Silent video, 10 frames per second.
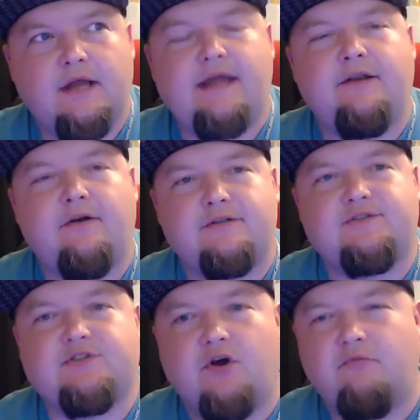I had heard
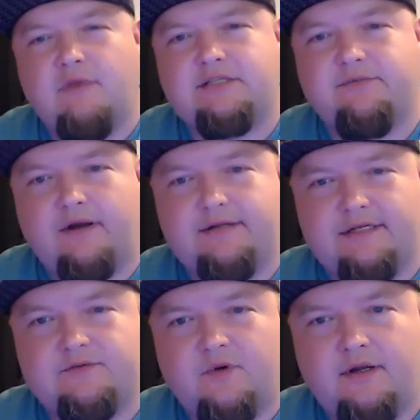so much about
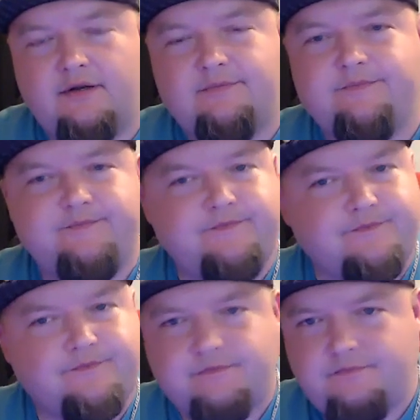this one
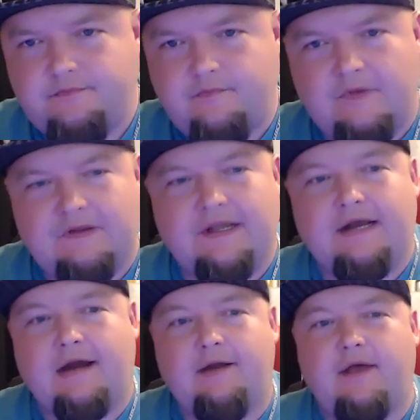
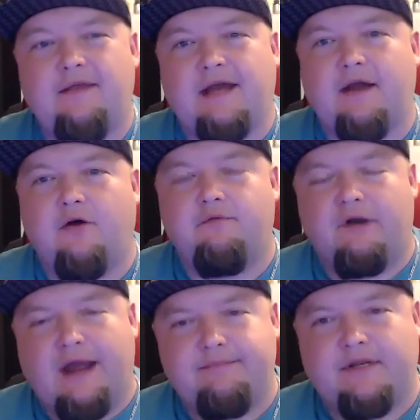that I, I think I
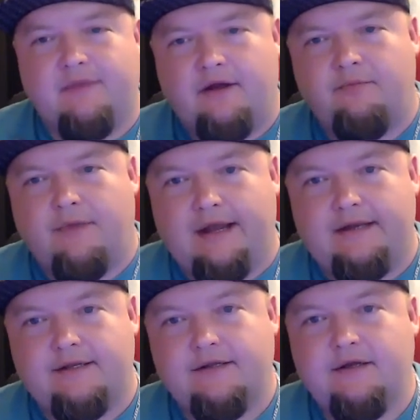overhyped it in my own mind,
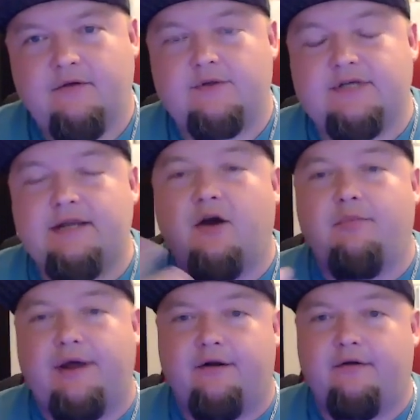which I know
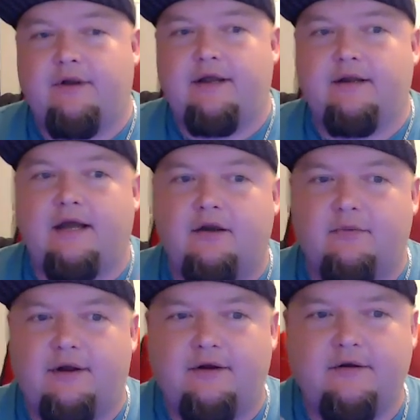better, right? I know
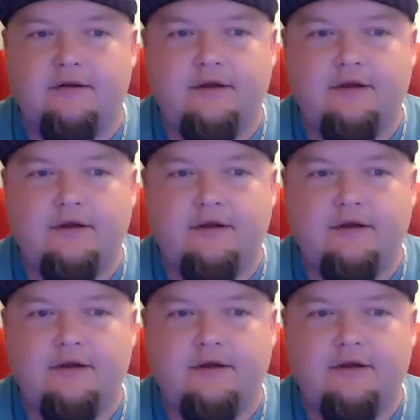better.